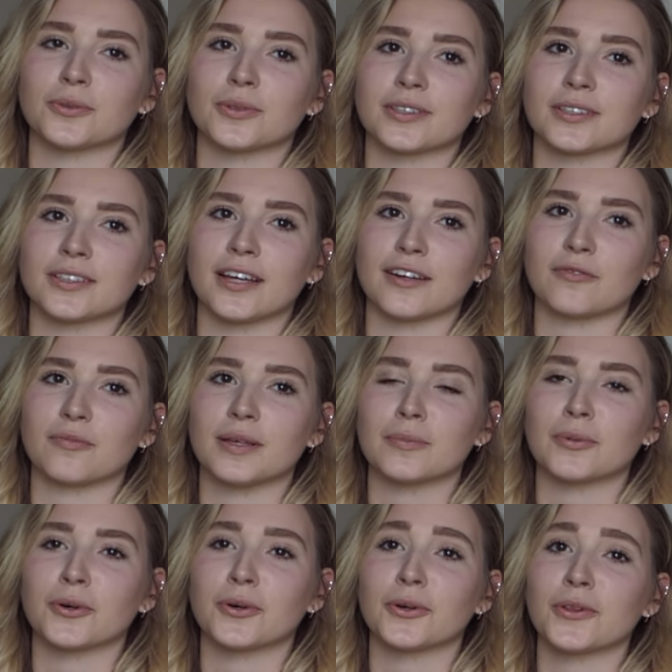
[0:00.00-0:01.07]
with a lot of
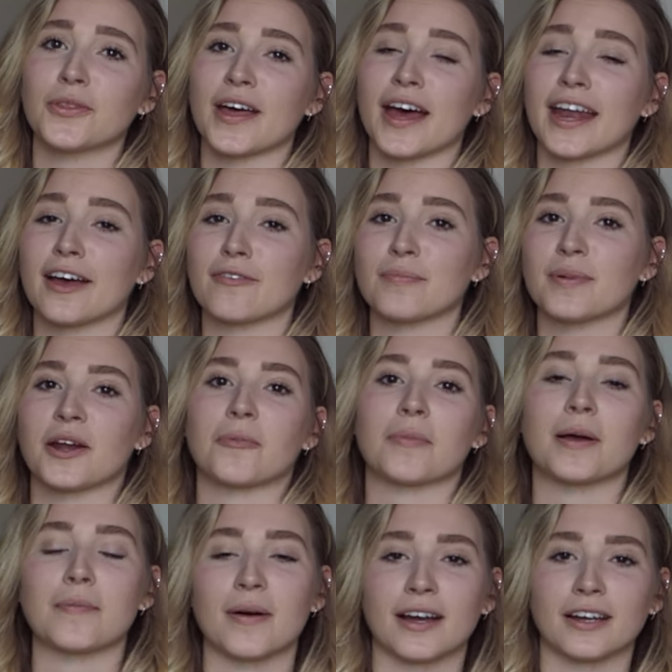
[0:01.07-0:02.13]
people, that have been on
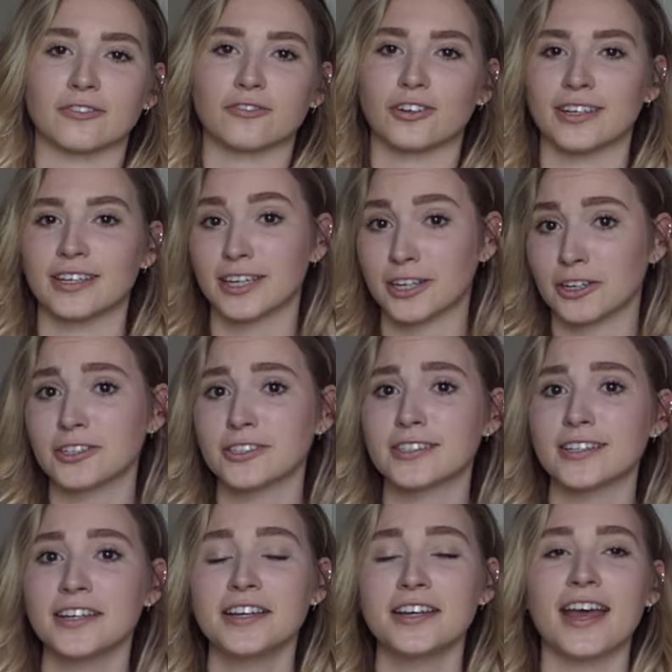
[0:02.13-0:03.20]
my mind for
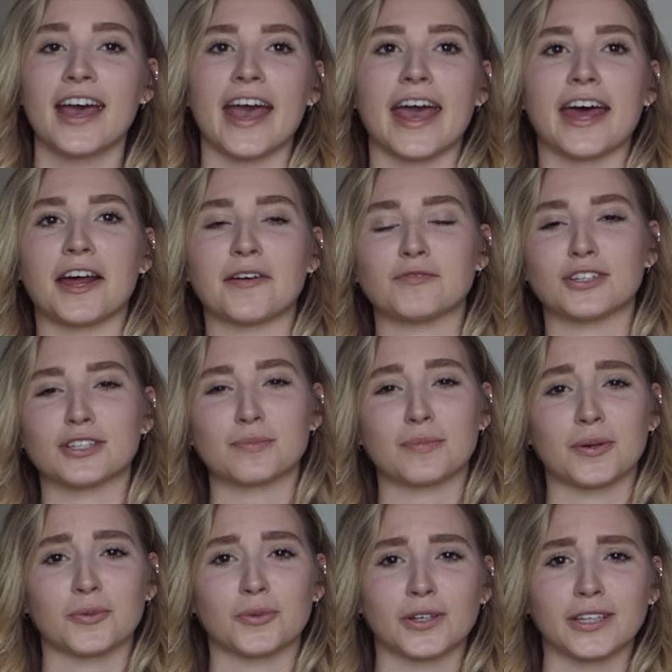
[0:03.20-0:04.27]
years, and I've just
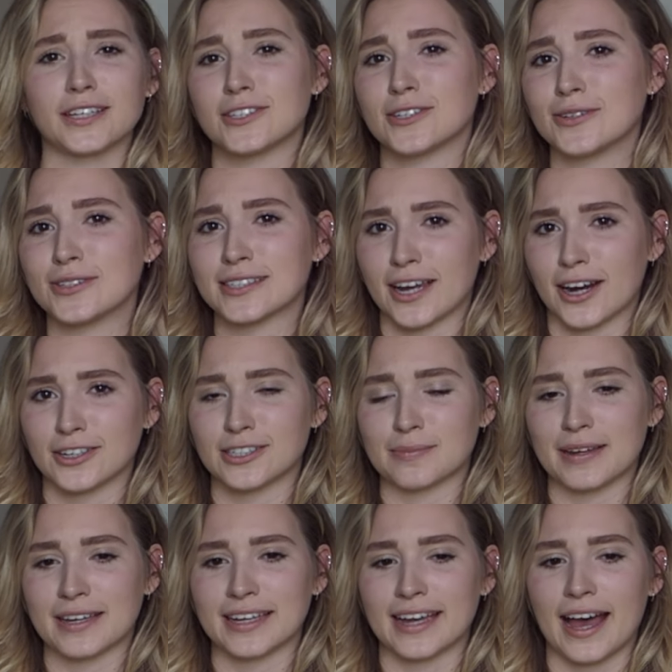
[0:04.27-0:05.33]
been really too scared
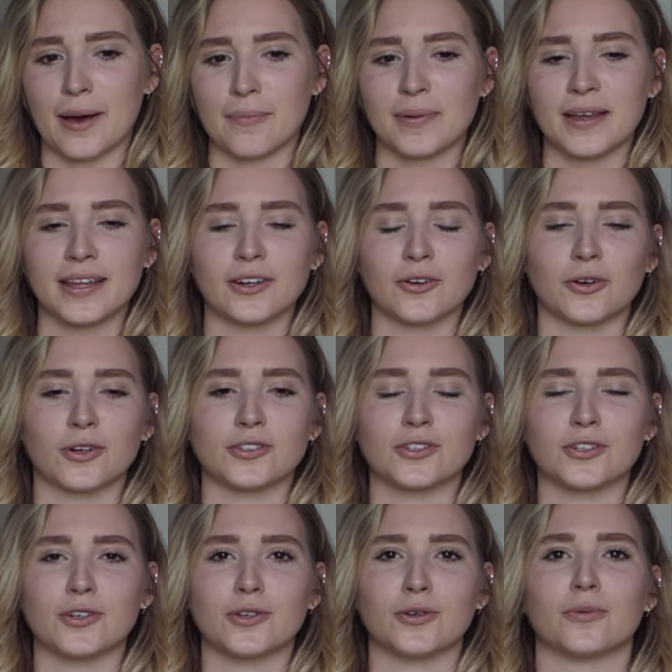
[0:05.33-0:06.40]
to make it happen or
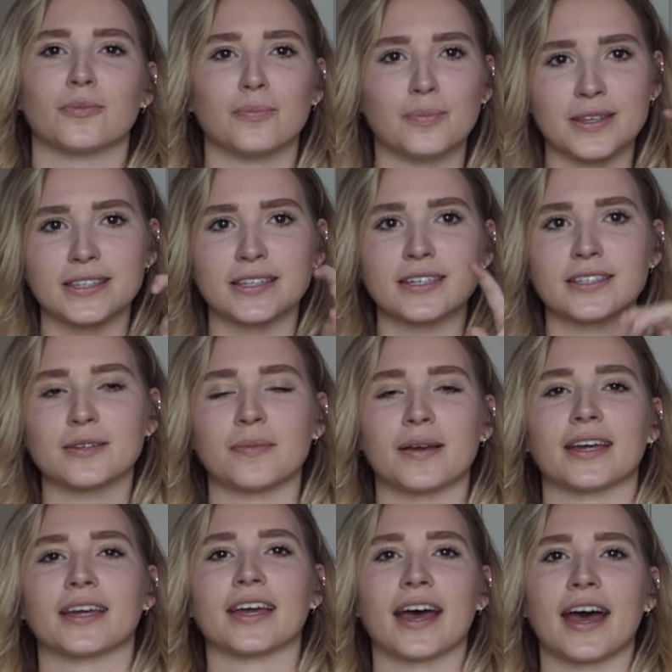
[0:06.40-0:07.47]
too busy to
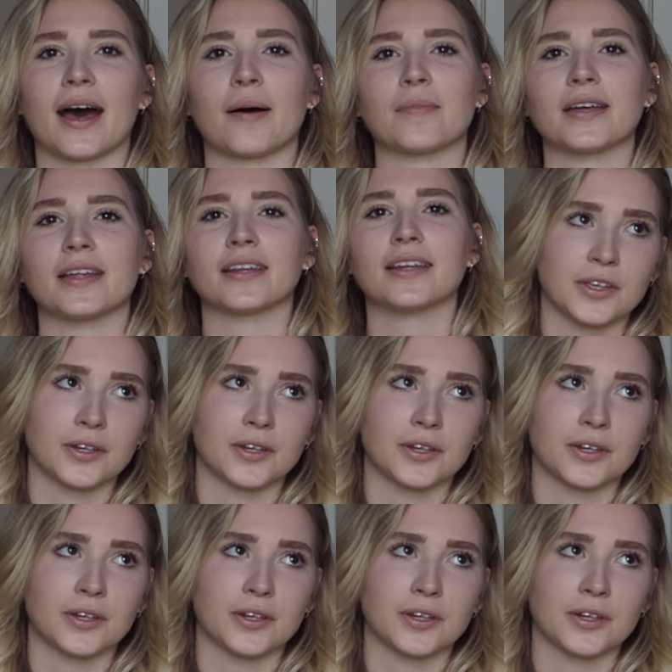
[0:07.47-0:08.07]
make it happen.